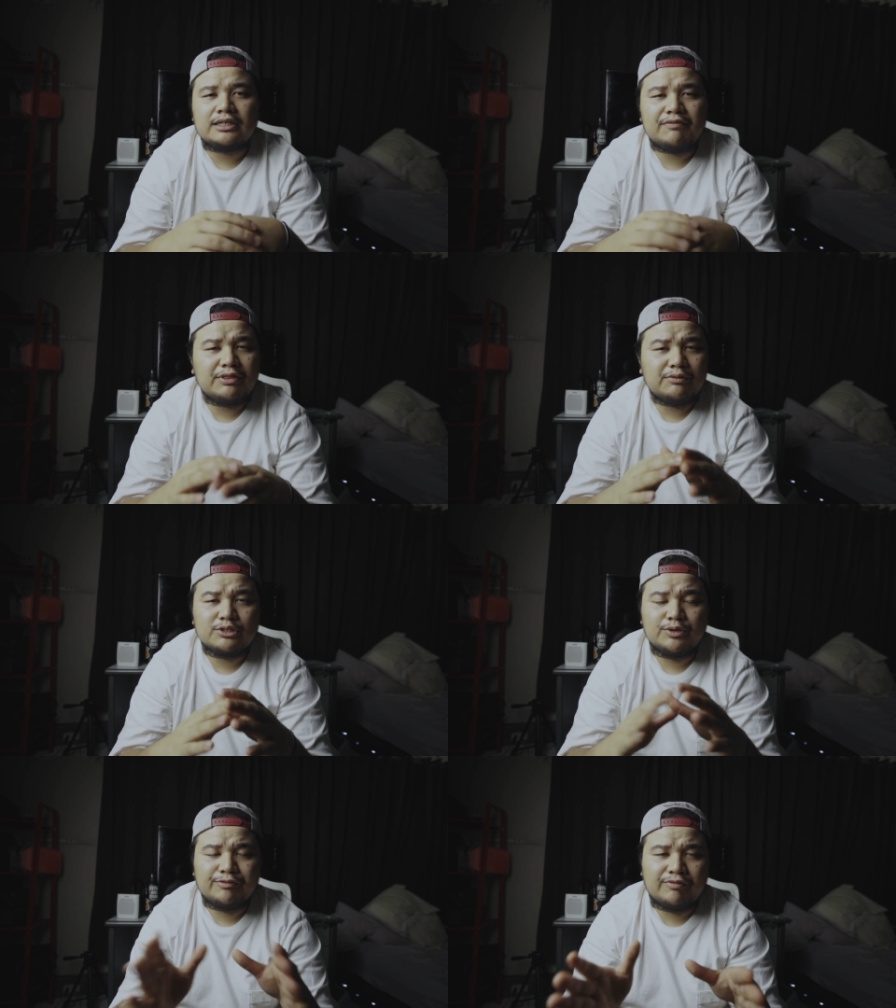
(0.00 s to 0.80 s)
Everything
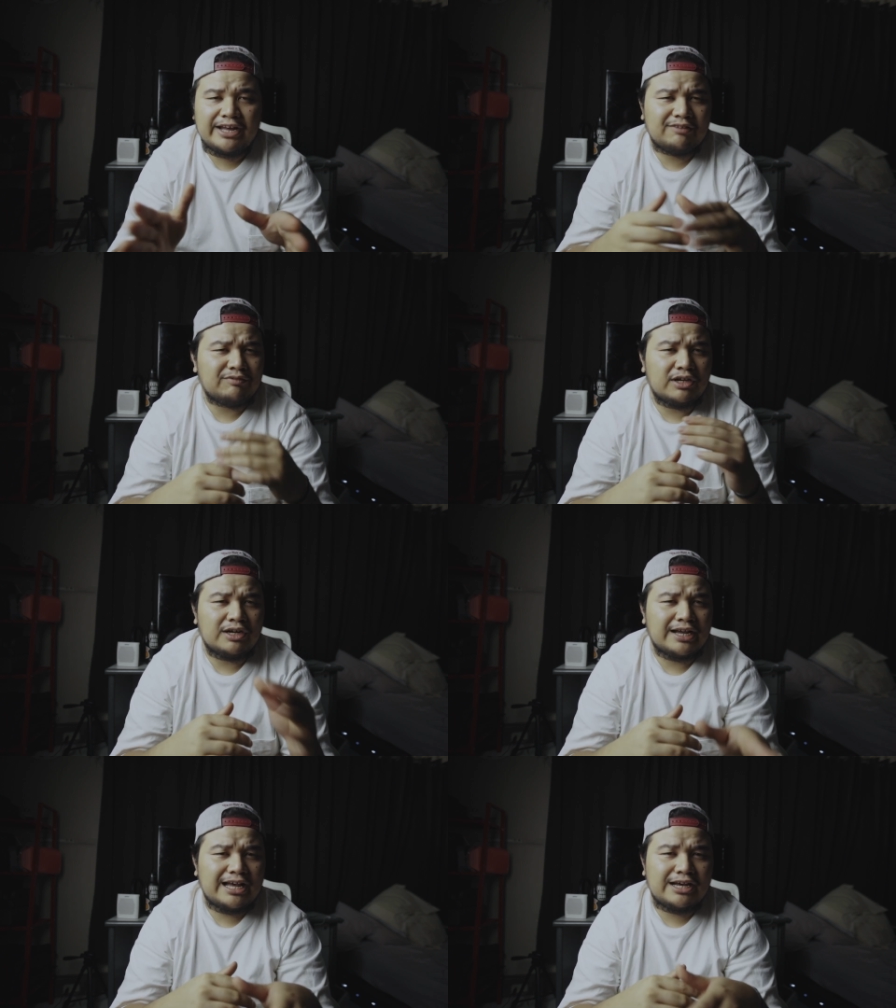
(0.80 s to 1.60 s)
was going fine. We
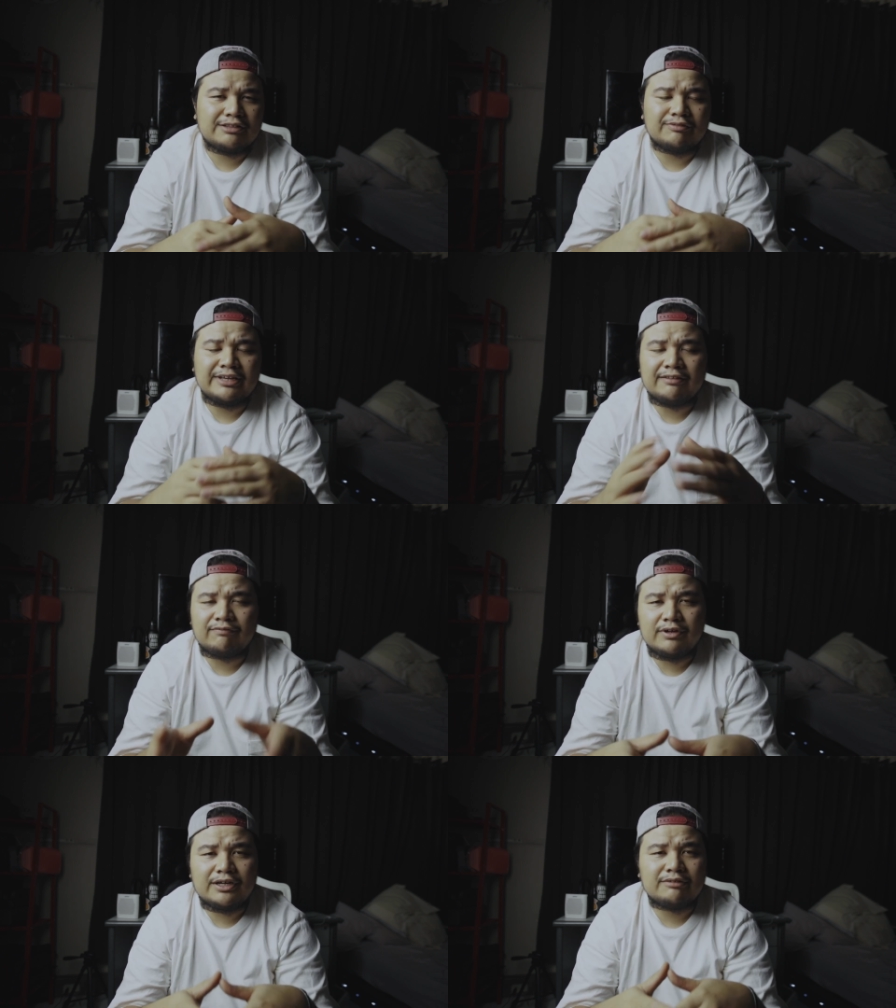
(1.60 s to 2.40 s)
hung out, we had
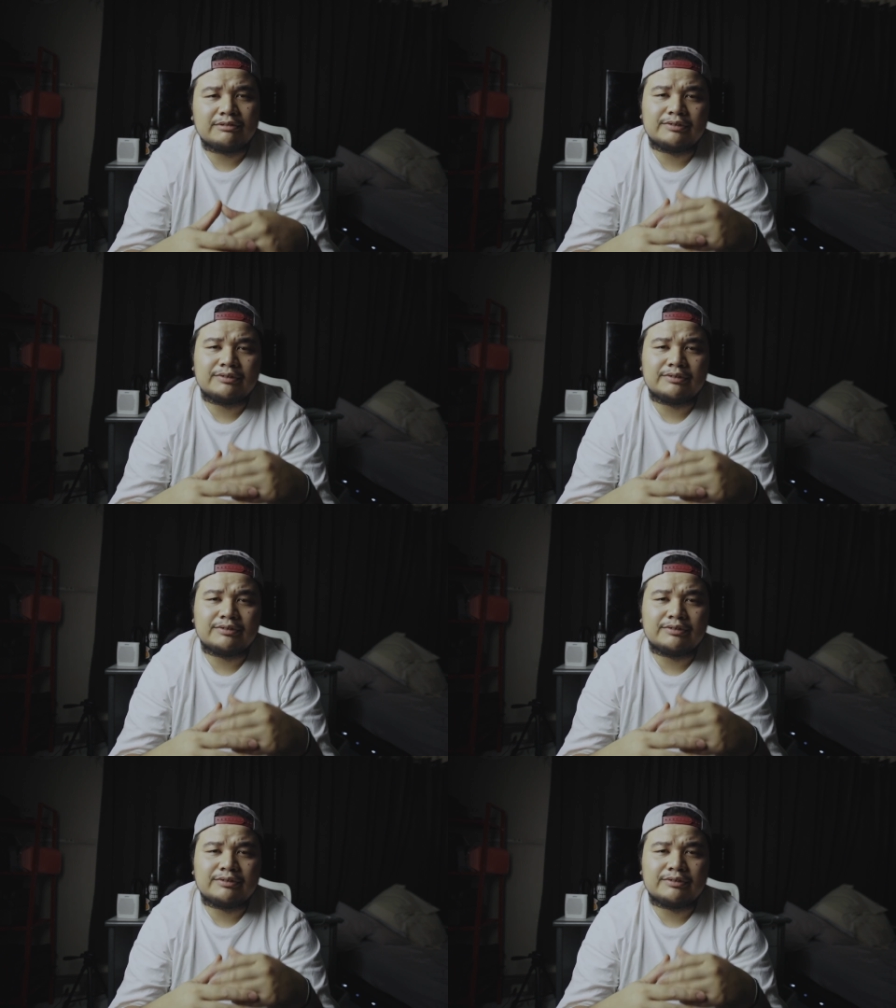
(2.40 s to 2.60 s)
fun,